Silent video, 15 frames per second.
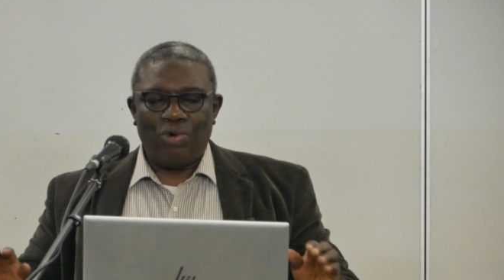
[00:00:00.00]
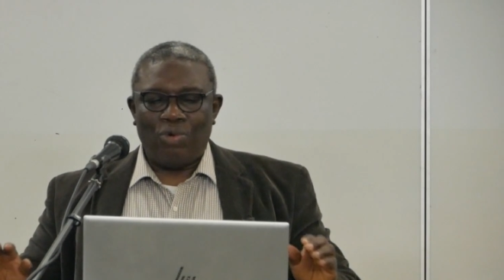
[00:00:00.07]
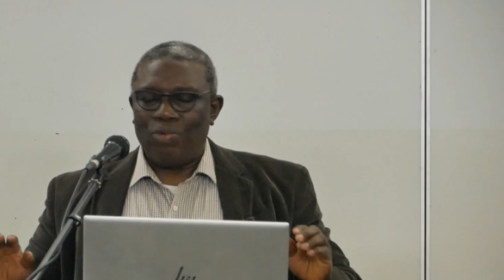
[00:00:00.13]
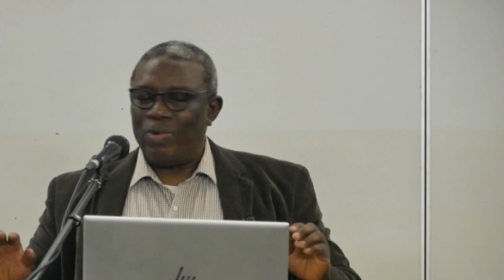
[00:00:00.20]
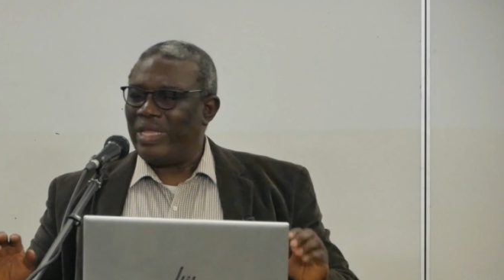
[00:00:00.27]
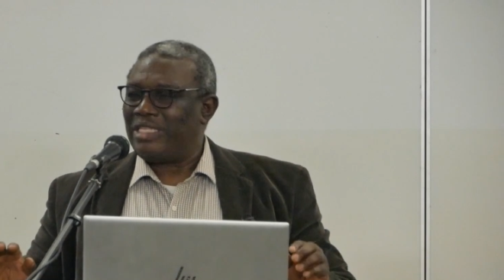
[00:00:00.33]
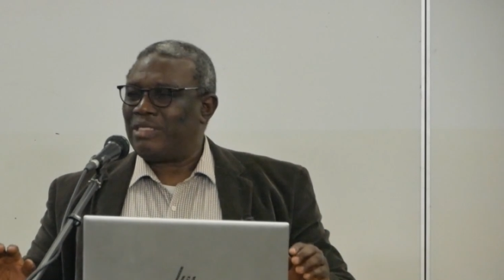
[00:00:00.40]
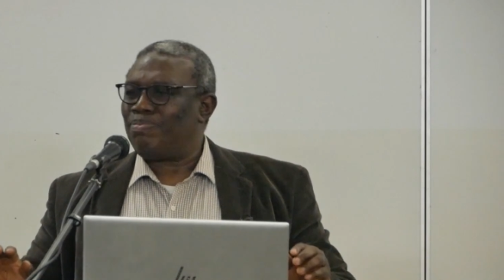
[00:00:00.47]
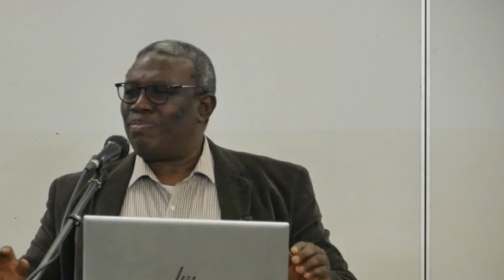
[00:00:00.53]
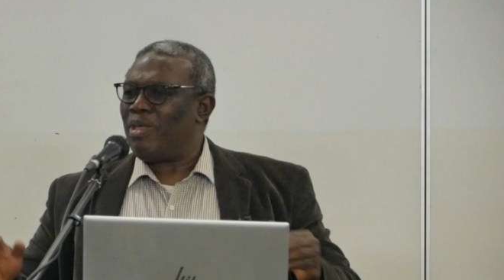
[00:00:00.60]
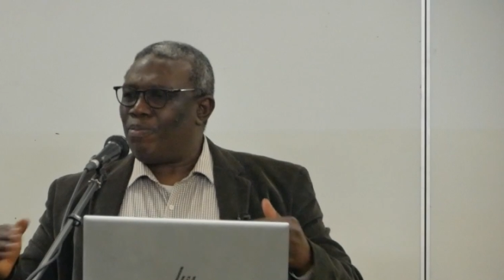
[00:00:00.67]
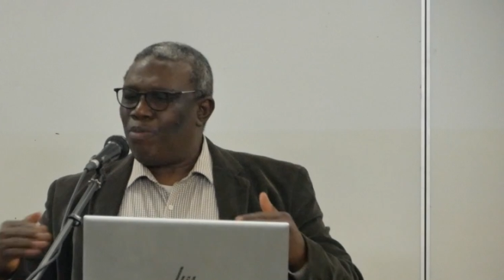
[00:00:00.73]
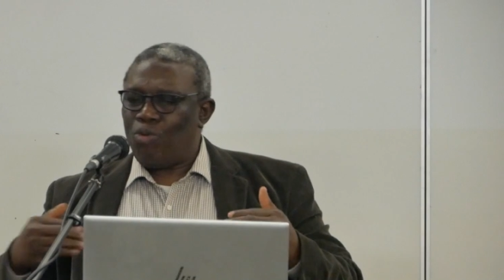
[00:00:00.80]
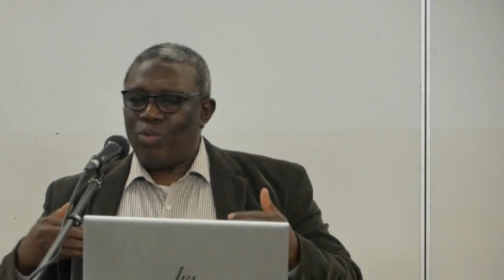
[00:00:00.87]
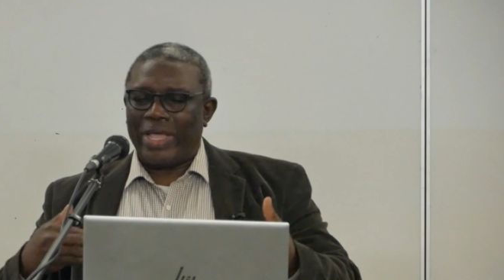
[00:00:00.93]
with
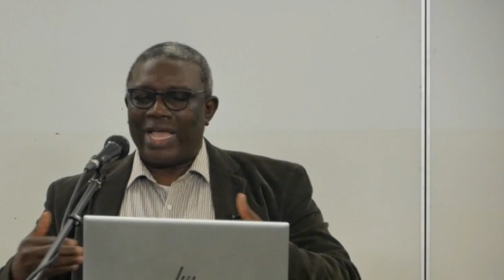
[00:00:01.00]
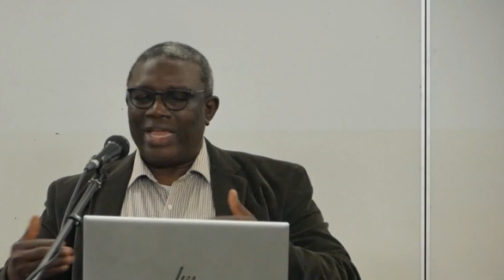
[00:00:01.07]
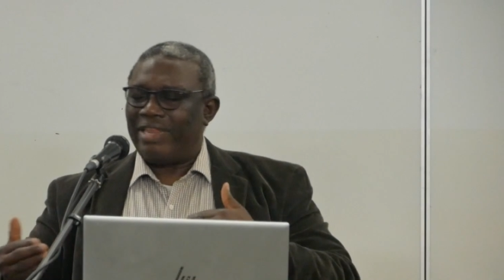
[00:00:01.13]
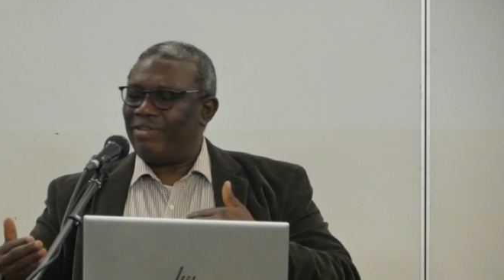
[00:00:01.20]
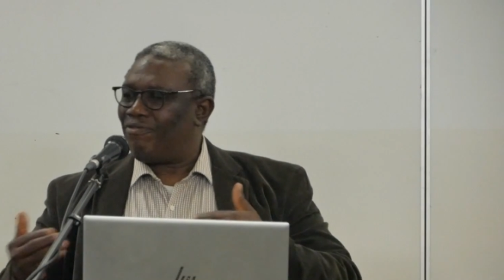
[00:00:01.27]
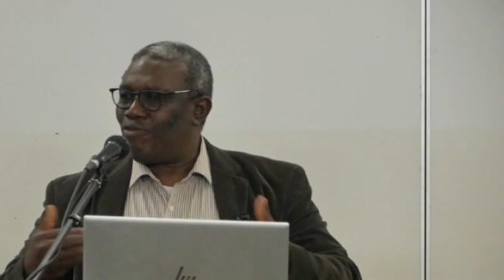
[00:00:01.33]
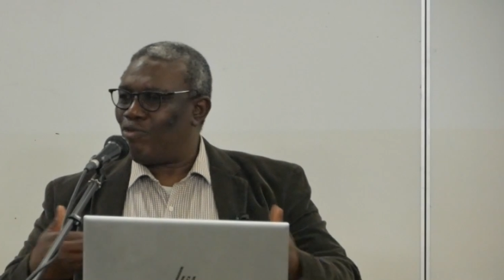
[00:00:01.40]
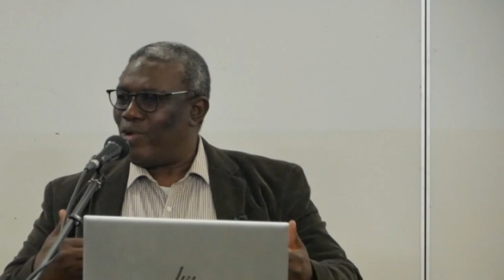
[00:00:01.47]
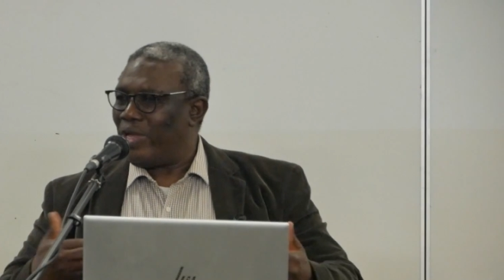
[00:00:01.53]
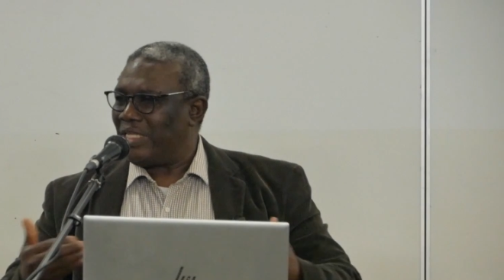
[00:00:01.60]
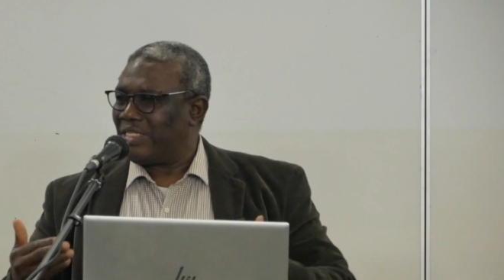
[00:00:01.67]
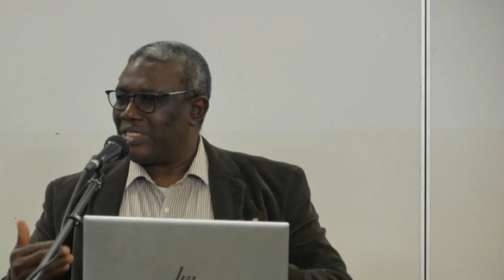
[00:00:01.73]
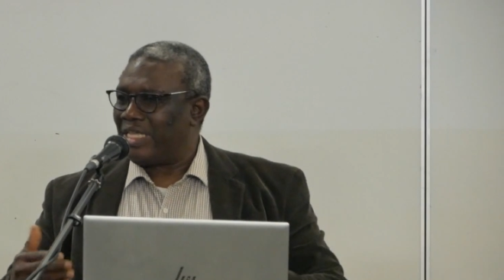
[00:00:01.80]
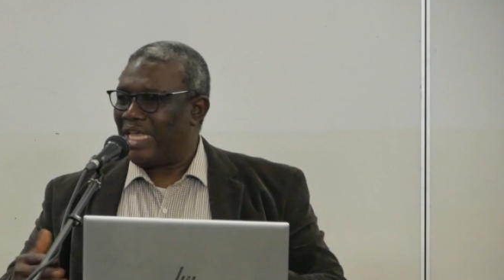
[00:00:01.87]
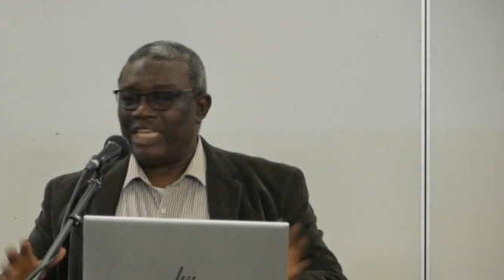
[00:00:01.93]
people we can
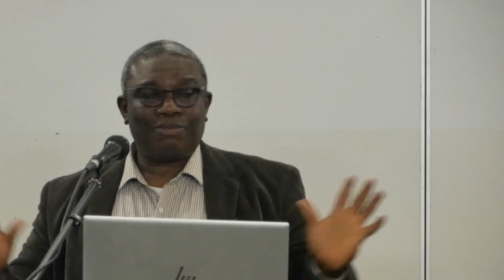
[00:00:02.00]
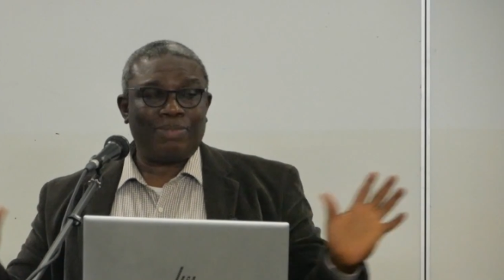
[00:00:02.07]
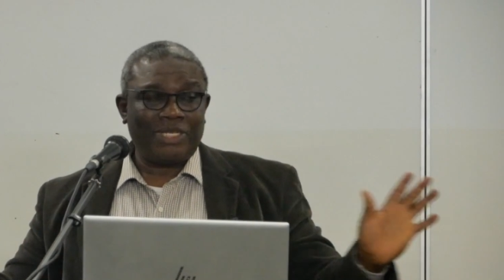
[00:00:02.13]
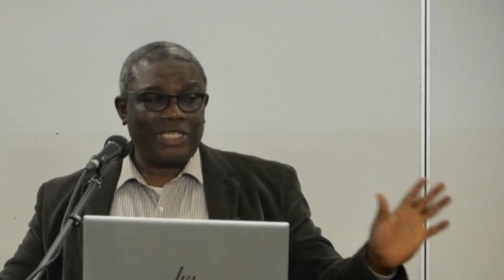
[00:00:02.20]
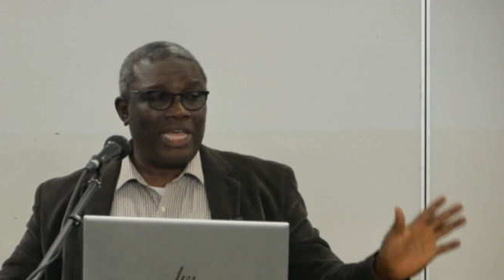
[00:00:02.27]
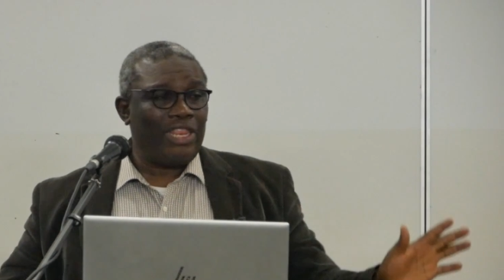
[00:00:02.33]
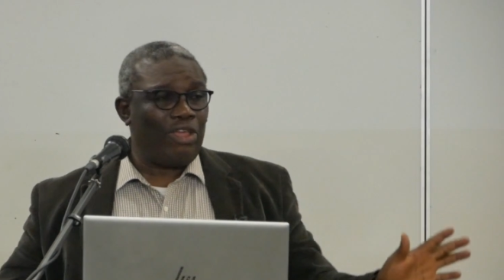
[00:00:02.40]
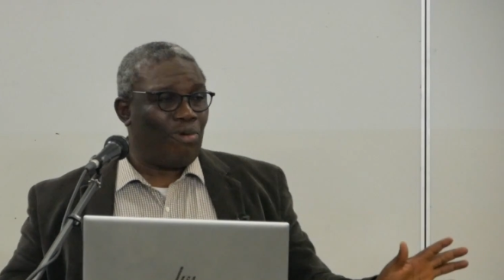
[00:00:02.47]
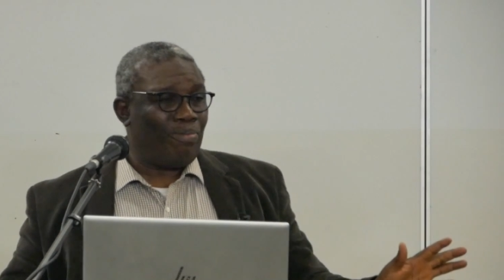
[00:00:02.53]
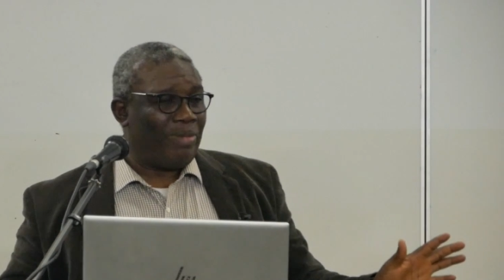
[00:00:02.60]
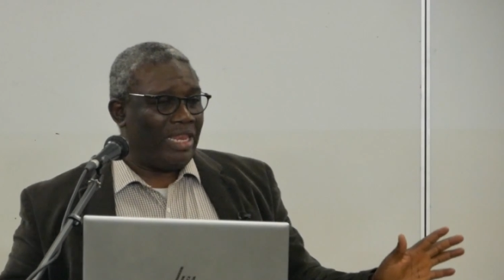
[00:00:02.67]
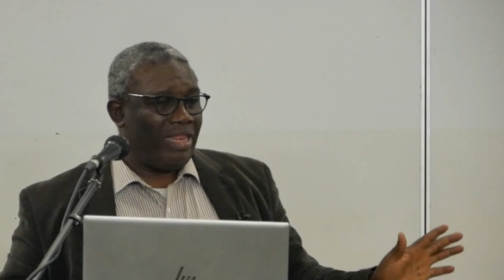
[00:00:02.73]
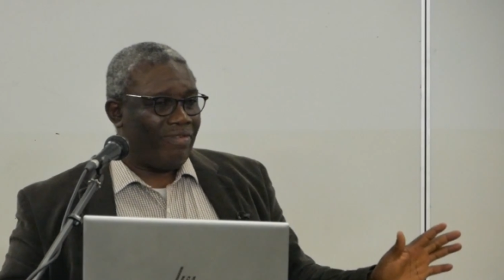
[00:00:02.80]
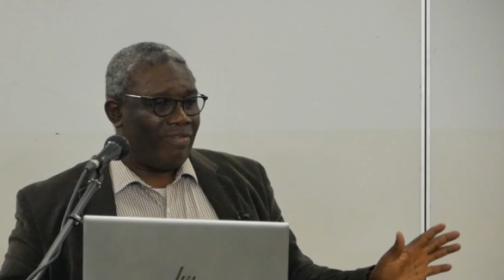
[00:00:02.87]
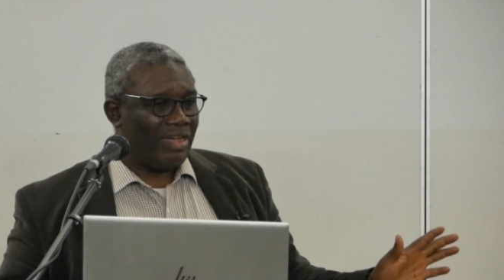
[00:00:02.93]
influence, especially
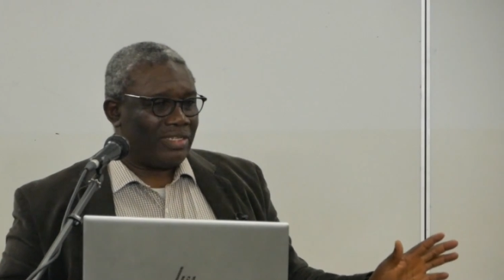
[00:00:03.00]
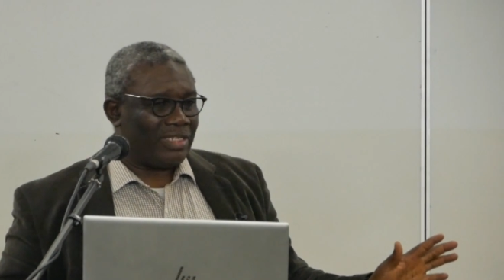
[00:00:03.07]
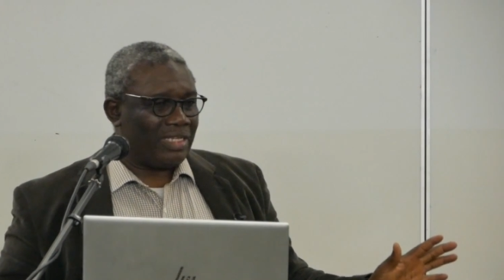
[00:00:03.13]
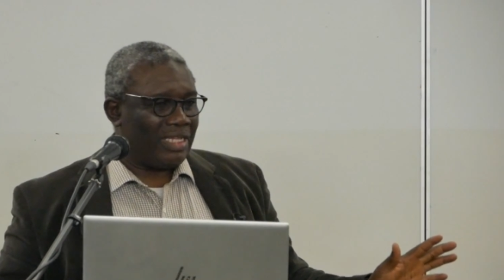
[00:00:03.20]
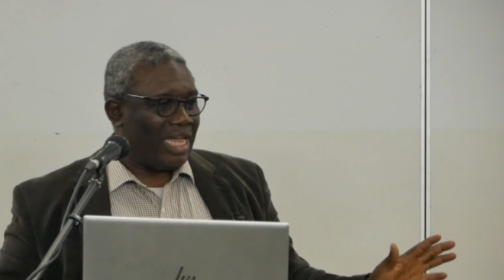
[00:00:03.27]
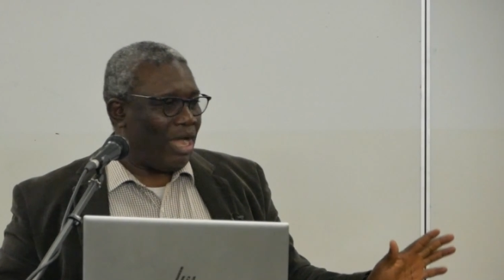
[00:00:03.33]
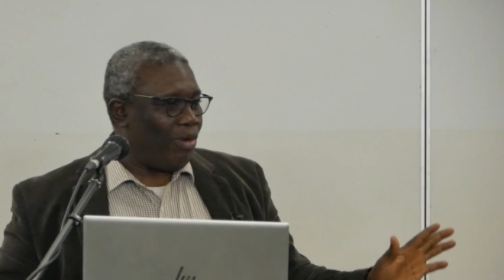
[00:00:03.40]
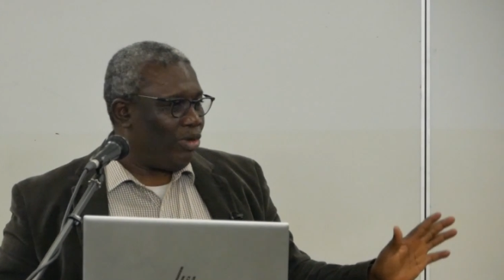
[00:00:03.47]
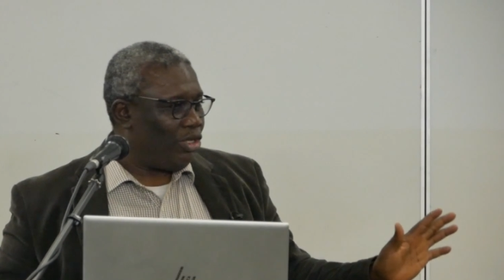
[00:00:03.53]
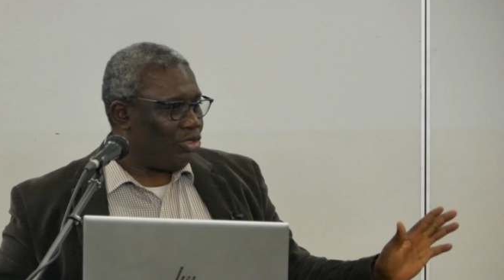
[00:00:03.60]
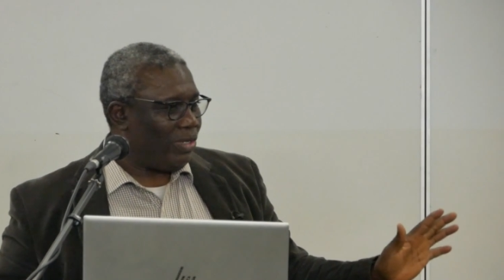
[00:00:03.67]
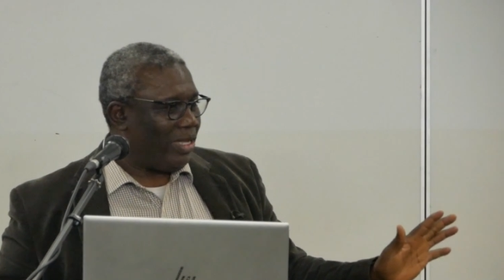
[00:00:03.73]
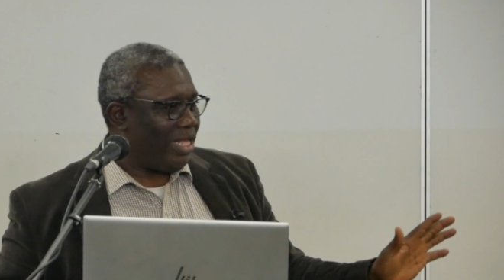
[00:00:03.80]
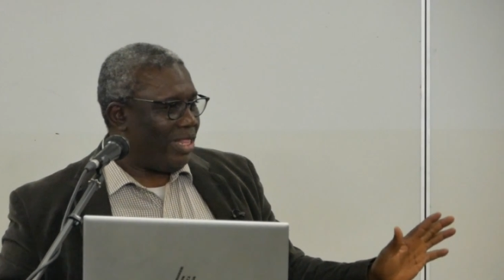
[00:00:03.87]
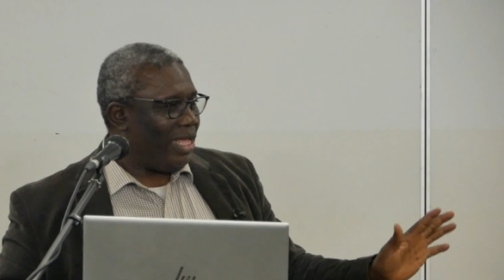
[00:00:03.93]
unbelievers. Are we
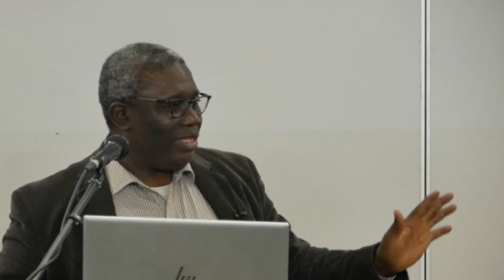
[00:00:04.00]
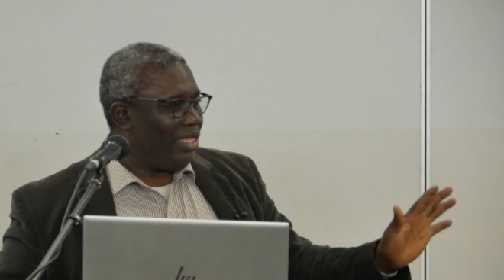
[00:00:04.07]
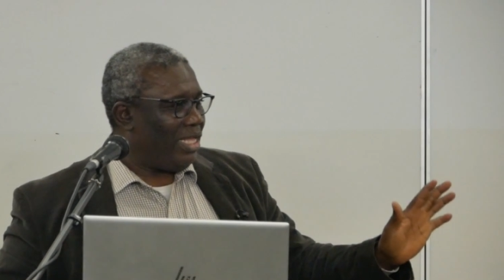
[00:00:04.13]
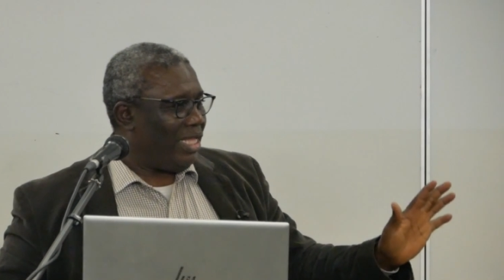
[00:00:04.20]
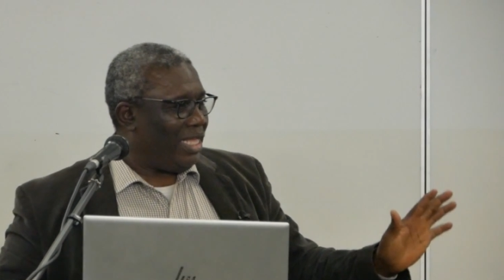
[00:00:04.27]
together?